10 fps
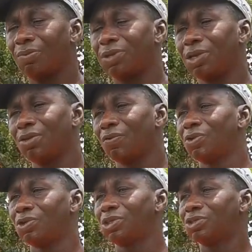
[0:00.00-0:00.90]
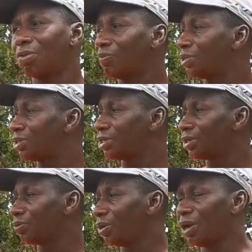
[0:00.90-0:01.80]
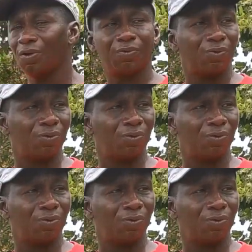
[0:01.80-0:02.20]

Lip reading: I'm thinking of using some of the sticks that we have,